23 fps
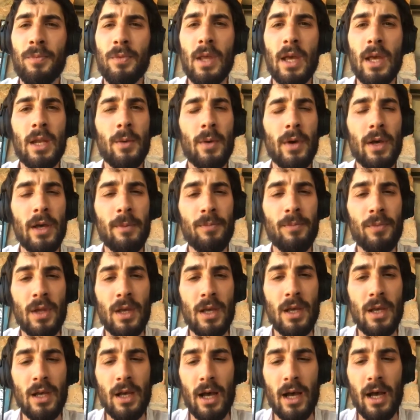Anyway,
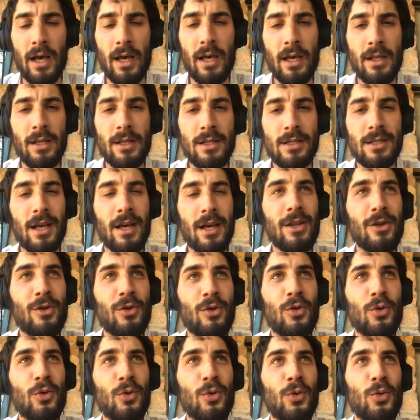I decided
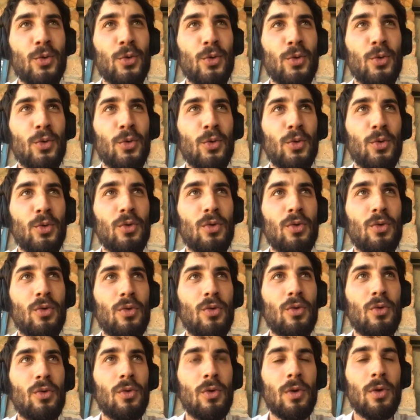to,
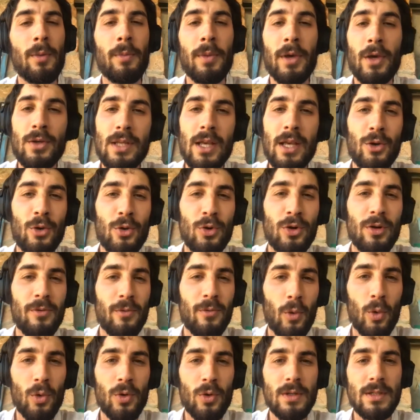because I couldn't
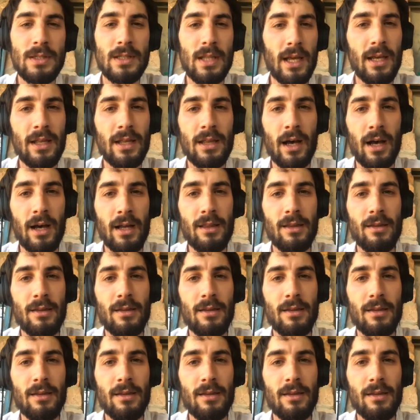afford to stay in the hut,